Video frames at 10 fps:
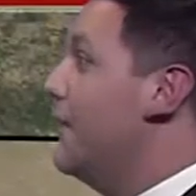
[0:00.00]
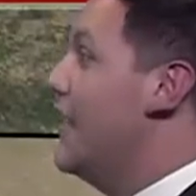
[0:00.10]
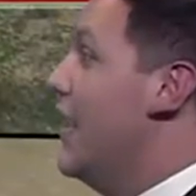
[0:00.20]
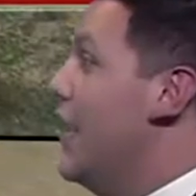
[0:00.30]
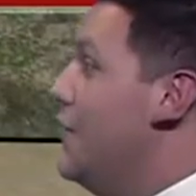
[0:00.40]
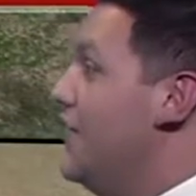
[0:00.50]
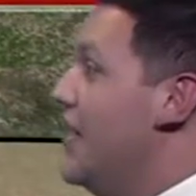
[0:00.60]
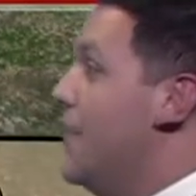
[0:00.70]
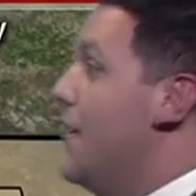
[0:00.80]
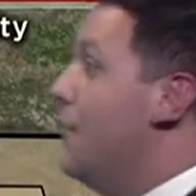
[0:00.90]
Now here in the
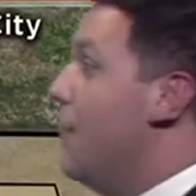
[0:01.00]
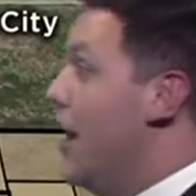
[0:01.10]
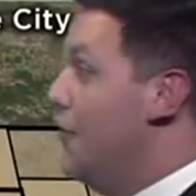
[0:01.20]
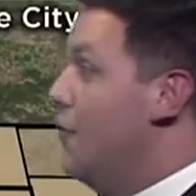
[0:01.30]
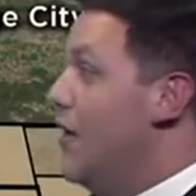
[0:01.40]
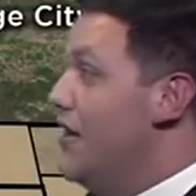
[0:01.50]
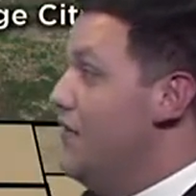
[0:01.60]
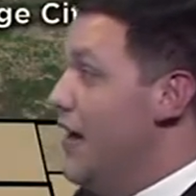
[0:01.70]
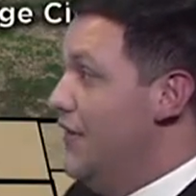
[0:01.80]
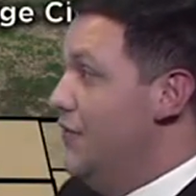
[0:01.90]
city, we were under a wind
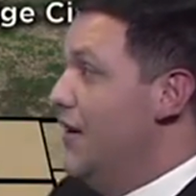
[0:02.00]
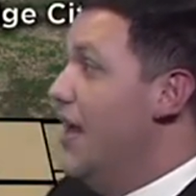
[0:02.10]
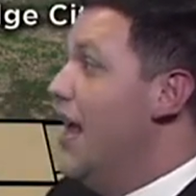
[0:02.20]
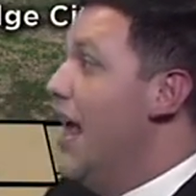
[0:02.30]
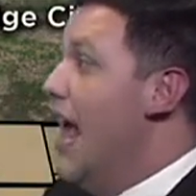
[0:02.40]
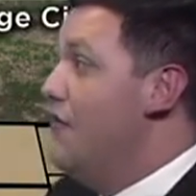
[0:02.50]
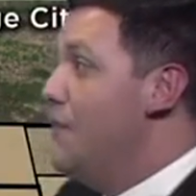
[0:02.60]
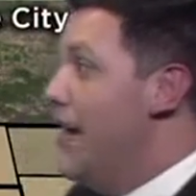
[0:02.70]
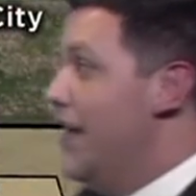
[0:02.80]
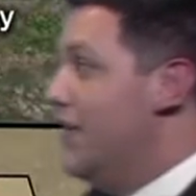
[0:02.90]
advisory.
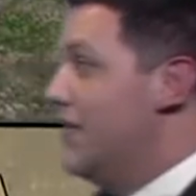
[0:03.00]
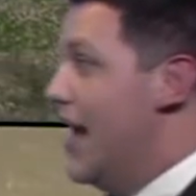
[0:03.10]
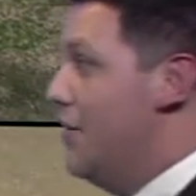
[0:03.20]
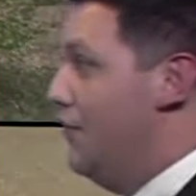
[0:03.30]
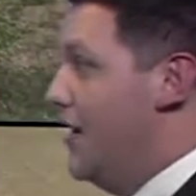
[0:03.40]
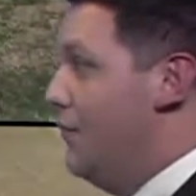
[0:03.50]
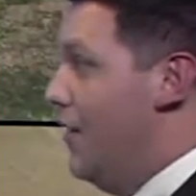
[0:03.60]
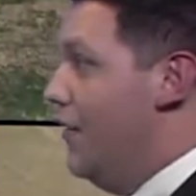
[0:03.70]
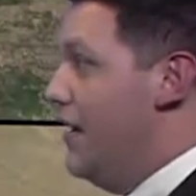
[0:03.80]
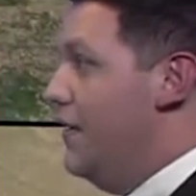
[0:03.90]
Everybody in this lighter shade of
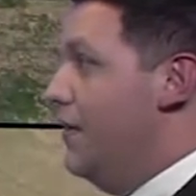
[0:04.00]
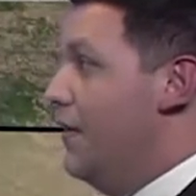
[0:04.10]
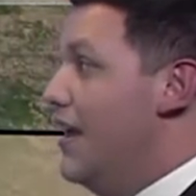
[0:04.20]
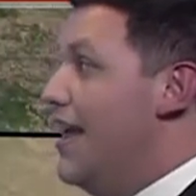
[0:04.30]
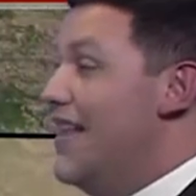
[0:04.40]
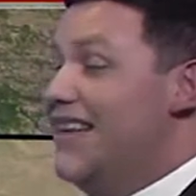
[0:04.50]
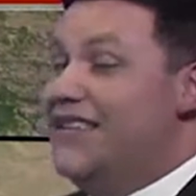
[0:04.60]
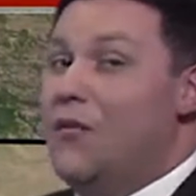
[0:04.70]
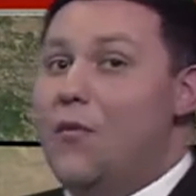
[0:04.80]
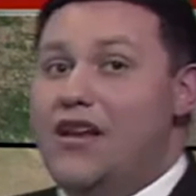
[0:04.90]
brown here, that's a
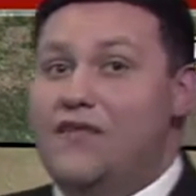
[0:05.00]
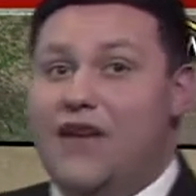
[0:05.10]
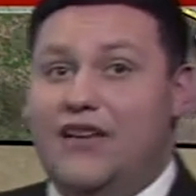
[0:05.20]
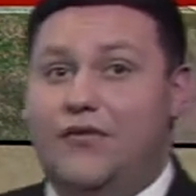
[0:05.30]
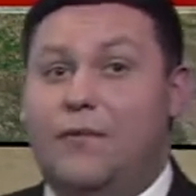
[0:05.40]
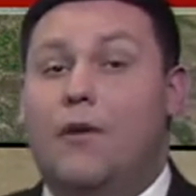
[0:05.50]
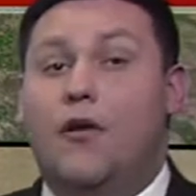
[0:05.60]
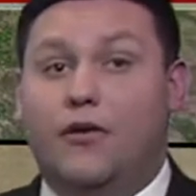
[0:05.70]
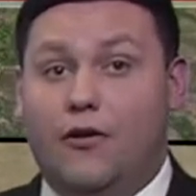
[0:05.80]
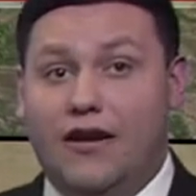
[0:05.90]
wind advisory.
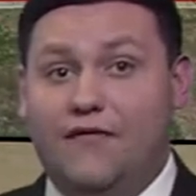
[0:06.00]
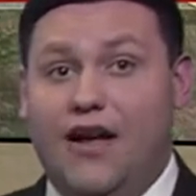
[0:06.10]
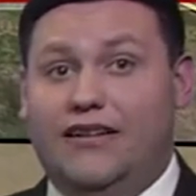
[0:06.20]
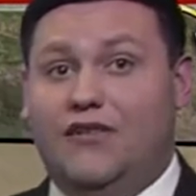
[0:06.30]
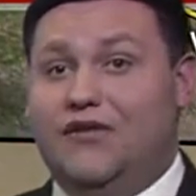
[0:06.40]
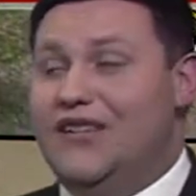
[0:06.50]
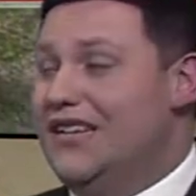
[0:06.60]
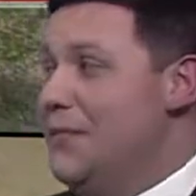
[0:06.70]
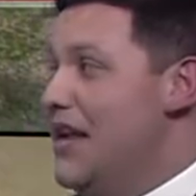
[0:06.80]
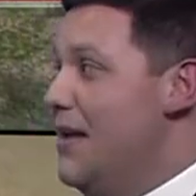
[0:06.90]
Both are in effect until 6
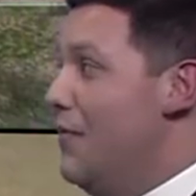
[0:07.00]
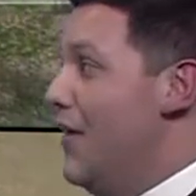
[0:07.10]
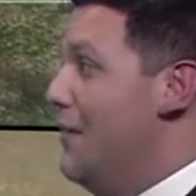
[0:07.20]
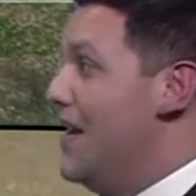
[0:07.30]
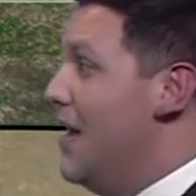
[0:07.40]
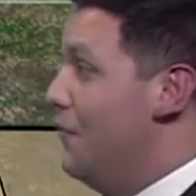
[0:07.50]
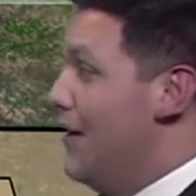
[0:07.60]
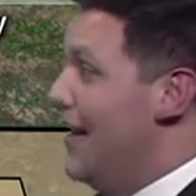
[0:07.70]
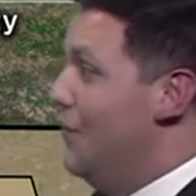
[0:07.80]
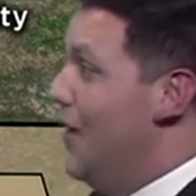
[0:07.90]
p.m., but we have been
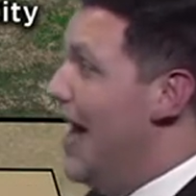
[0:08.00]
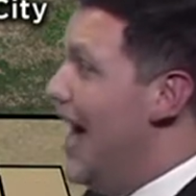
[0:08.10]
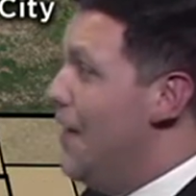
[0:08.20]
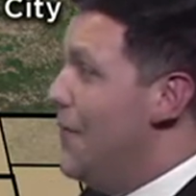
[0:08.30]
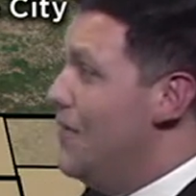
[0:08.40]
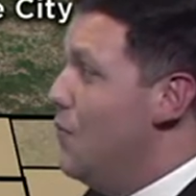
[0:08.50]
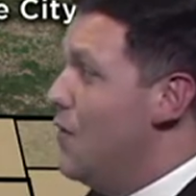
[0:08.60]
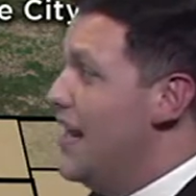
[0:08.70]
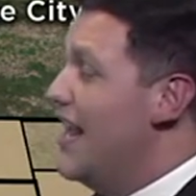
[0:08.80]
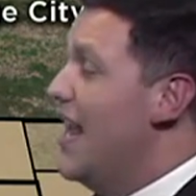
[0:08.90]
upgraded to a high wind
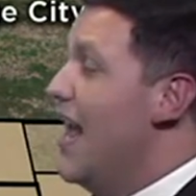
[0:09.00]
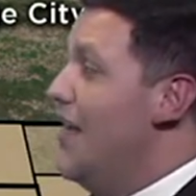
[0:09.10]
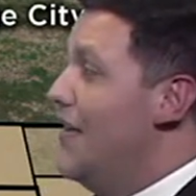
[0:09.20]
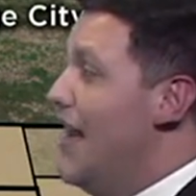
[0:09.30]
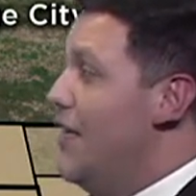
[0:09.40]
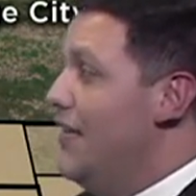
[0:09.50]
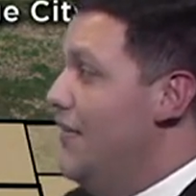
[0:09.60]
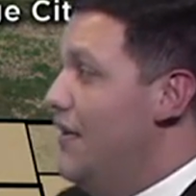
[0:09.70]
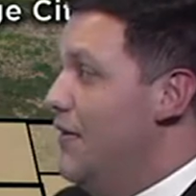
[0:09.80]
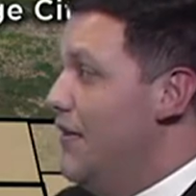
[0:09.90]
warning. The counties
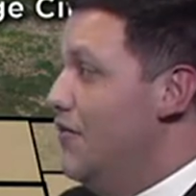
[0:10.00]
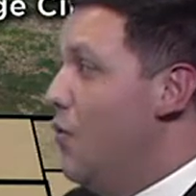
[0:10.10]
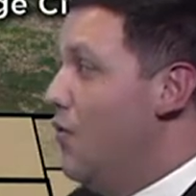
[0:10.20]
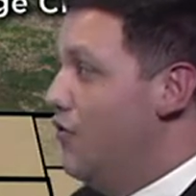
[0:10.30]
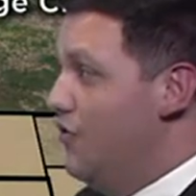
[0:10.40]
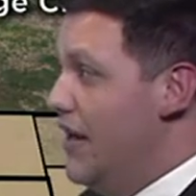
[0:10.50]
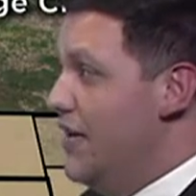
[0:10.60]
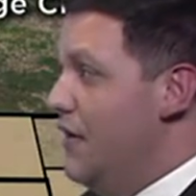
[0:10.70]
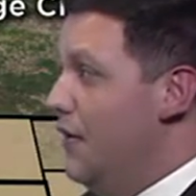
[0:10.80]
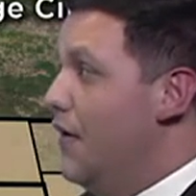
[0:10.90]
here in this orange shade
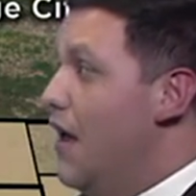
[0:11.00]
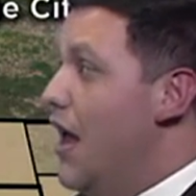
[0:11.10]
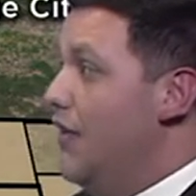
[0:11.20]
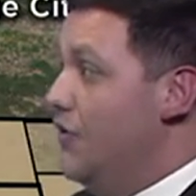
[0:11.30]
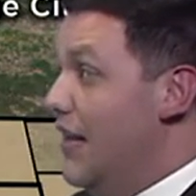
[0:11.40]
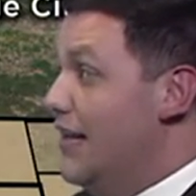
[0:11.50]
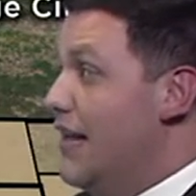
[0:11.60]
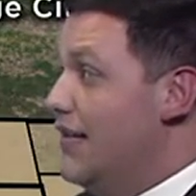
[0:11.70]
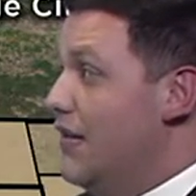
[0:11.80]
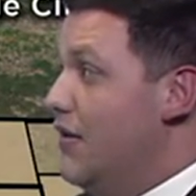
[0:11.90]
color. So that
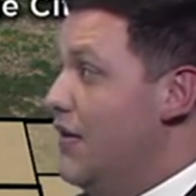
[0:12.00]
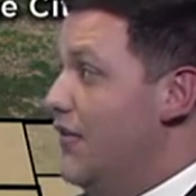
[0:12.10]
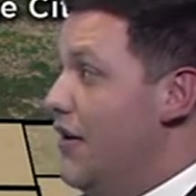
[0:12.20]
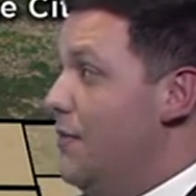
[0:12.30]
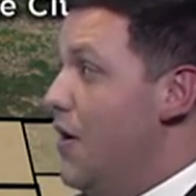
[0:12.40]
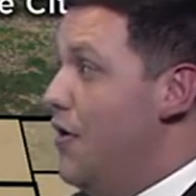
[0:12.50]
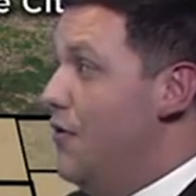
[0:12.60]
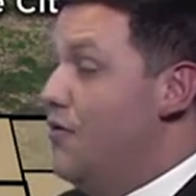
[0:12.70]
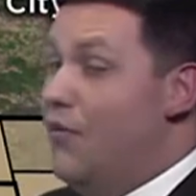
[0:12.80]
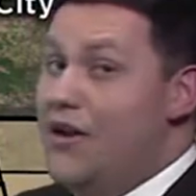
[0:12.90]
does include us here in Potter
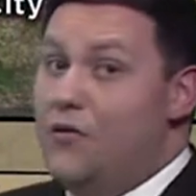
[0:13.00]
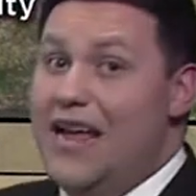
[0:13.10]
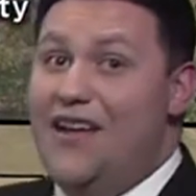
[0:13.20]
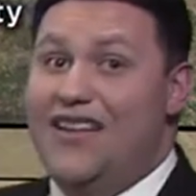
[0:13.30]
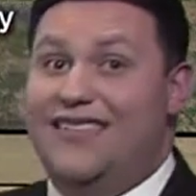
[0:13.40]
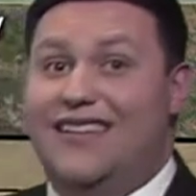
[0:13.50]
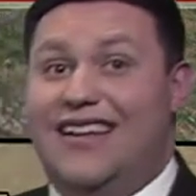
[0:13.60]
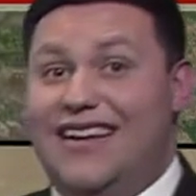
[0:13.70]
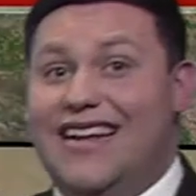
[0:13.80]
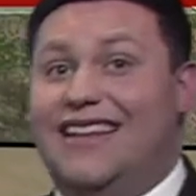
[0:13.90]
and Randall counties,
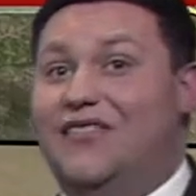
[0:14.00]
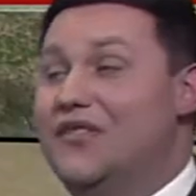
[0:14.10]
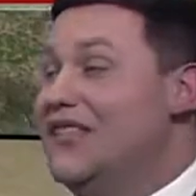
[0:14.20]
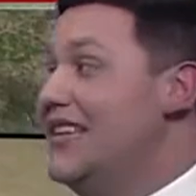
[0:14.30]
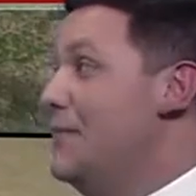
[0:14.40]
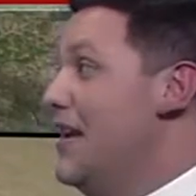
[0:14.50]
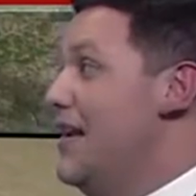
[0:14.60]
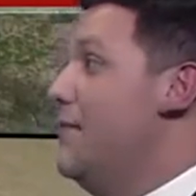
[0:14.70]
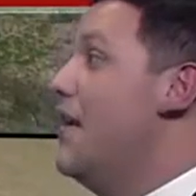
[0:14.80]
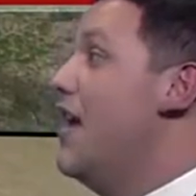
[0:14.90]
again, until 6
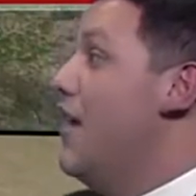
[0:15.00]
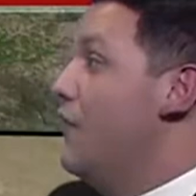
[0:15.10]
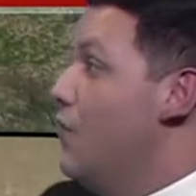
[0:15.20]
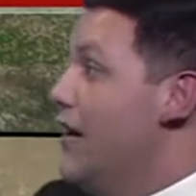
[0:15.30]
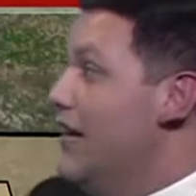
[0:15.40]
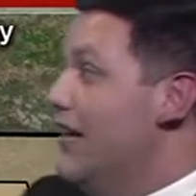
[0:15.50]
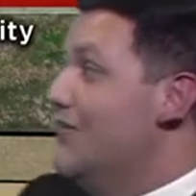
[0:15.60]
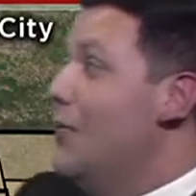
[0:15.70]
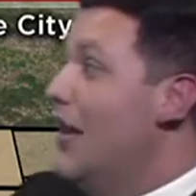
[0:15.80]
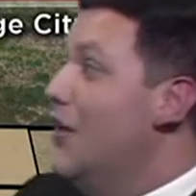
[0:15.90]
p.m. for wind gusts
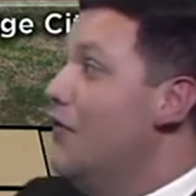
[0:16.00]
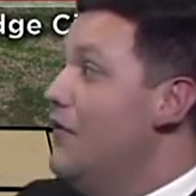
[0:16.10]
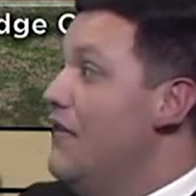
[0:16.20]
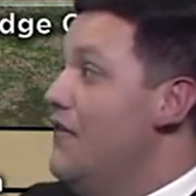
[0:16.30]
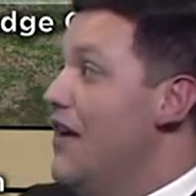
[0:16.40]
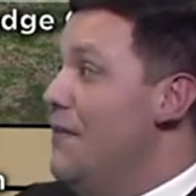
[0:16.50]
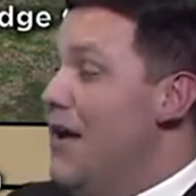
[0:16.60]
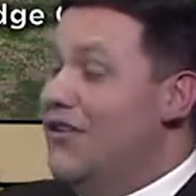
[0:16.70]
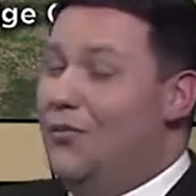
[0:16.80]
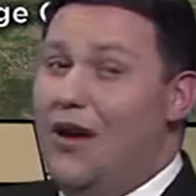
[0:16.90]
well over 55
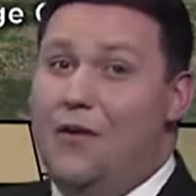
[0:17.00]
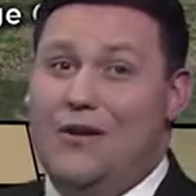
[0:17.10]
miles per hour.